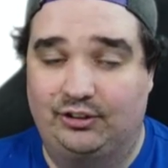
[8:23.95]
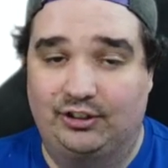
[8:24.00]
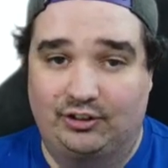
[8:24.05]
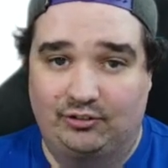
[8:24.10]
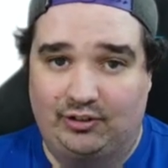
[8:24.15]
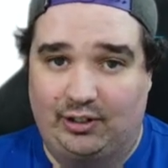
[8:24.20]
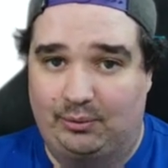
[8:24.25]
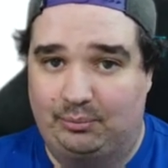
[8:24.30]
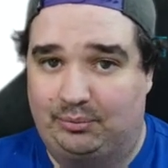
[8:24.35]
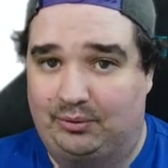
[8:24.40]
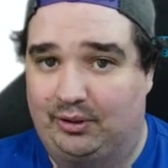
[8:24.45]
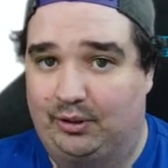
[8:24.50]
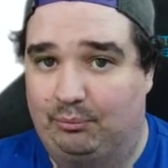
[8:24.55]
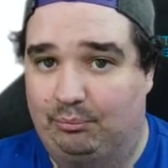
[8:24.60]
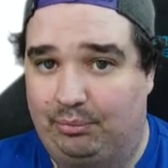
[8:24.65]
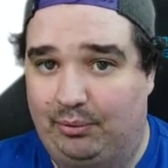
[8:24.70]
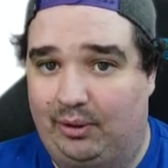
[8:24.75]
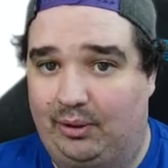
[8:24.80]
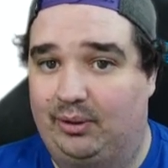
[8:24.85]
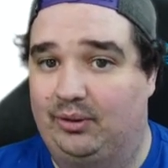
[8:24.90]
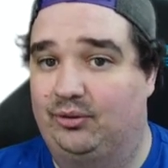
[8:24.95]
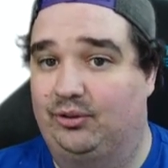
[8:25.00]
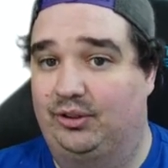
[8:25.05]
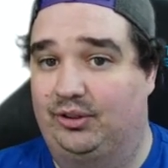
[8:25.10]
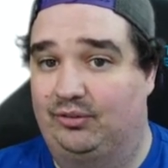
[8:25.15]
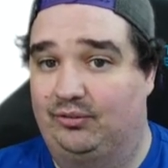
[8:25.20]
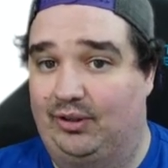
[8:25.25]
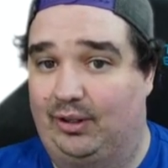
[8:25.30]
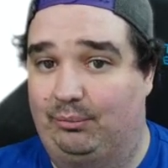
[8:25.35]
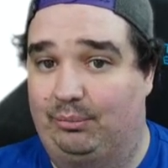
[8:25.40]
it can wrap around bars, it
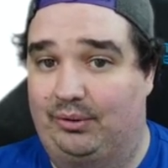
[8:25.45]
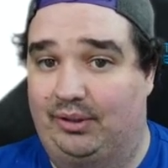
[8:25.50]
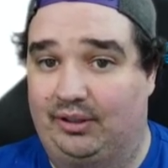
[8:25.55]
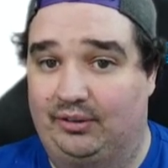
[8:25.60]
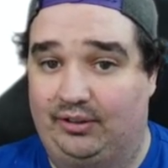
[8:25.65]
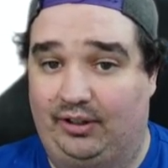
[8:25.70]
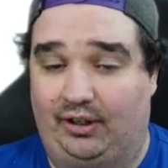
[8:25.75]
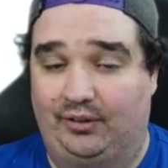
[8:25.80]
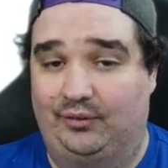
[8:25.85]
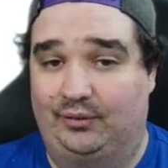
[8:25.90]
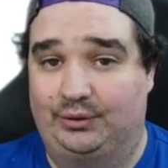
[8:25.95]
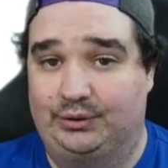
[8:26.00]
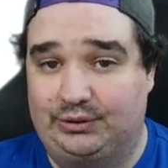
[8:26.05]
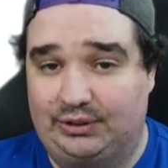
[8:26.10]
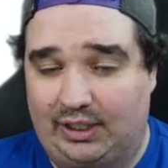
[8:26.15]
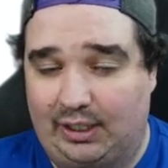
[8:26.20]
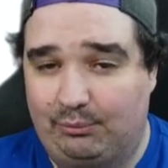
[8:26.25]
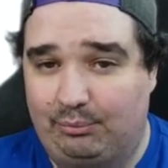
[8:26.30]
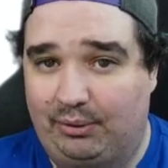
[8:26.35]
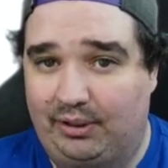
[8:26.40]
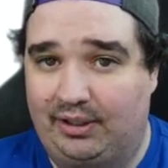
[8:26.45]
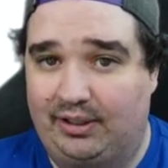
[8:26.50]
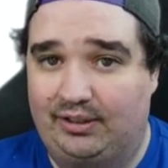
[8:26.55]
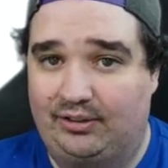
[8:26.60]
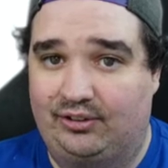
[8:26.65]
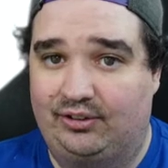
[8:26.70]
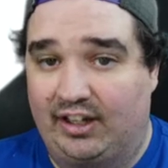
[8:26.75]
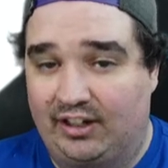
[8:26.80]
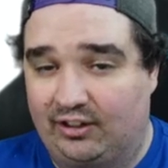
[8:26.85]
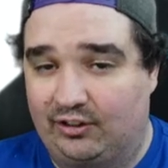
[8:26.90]
can wrap around other
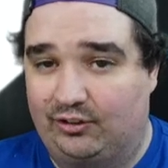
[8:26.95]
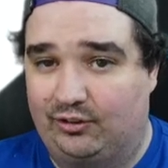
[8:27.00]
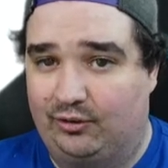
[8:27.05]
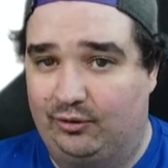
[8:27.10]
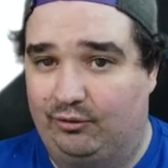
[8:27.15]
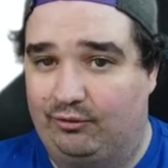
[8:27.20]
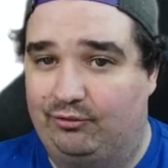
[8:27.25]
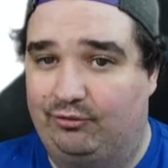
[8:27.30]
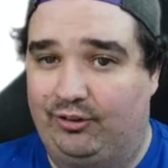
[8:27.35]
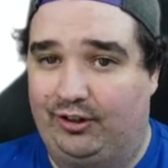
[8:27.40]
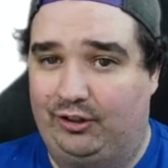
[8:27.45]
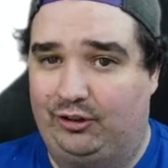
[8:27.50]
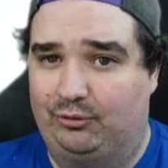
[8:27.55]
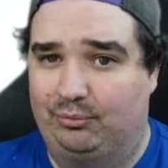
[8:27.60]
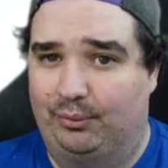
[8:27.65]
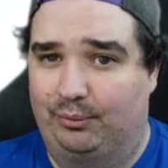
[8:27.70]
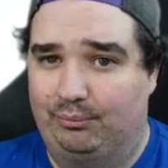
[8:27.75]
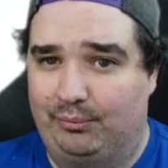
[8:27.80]
tripods, and it's good flexible.